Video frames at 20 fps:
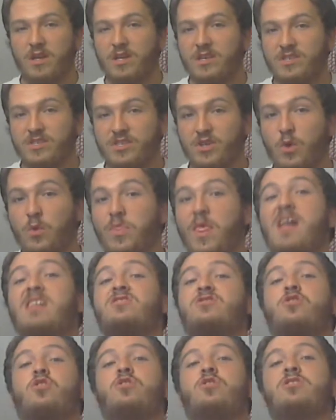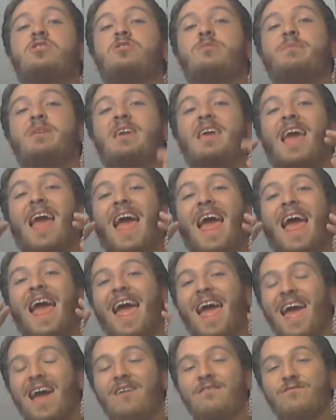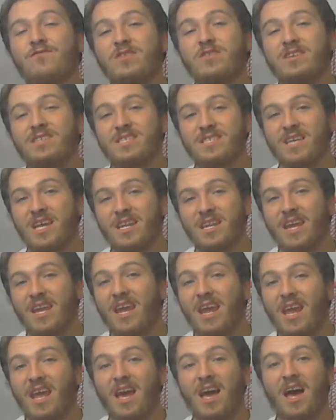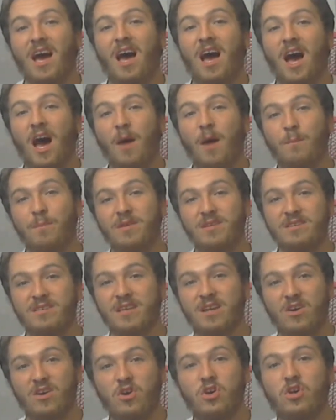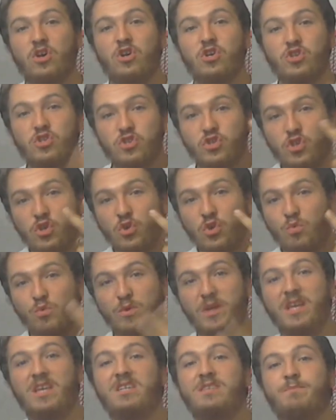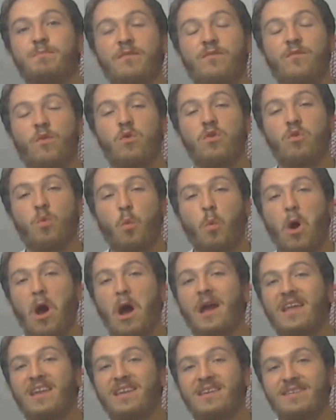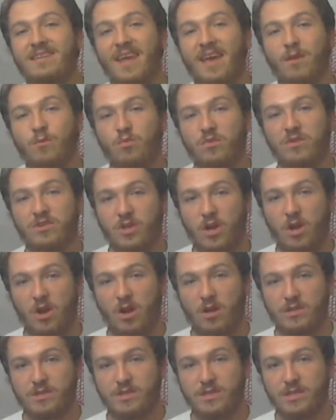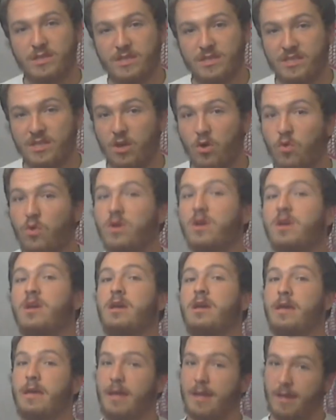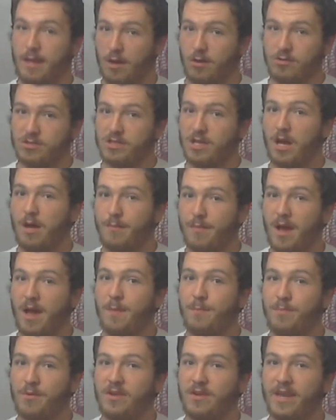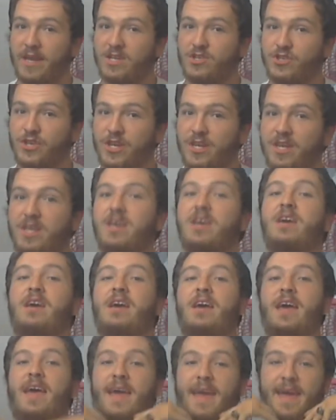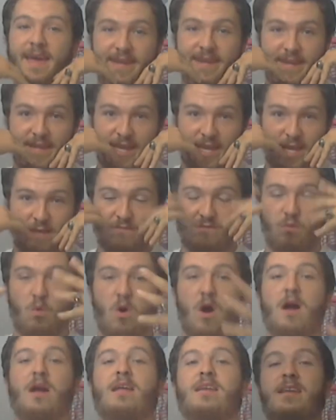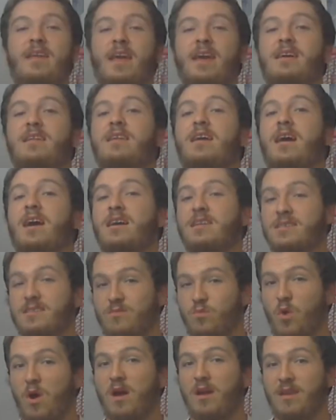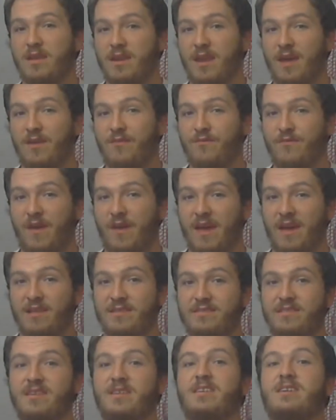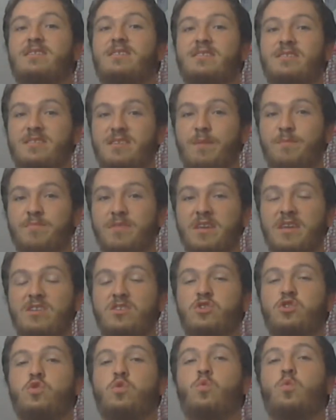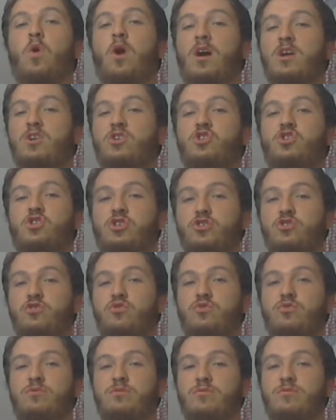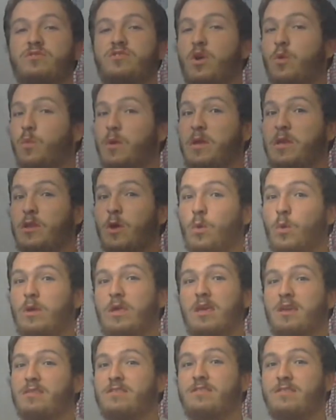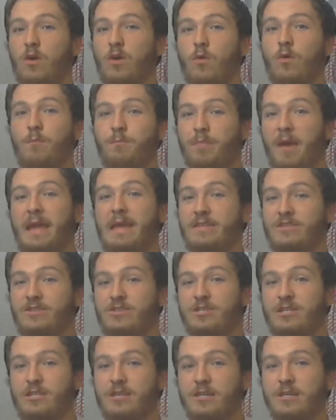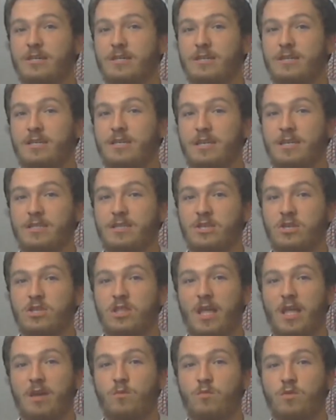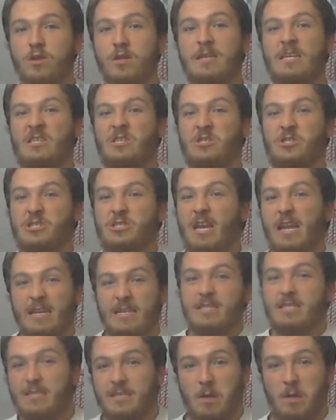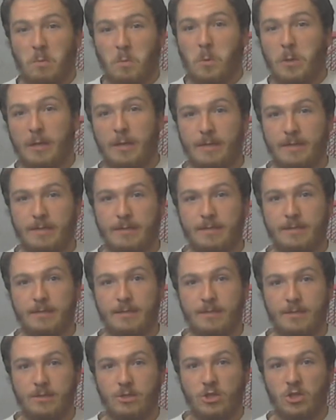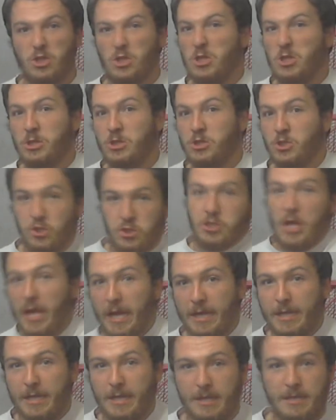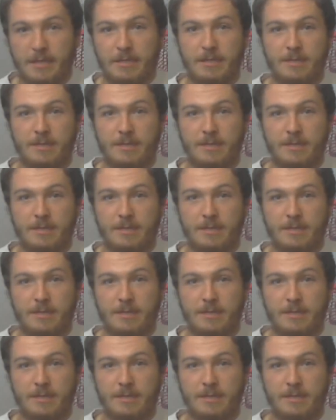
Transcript: So that's going to be every Sunday up until 2 weeks before The Walking Dead returns. So it goes on my prediction, and it gives Walking Dead, us Walking Dead fans, something to watch to, so we don't get so impatient and look like we're going to shank someone. Shank.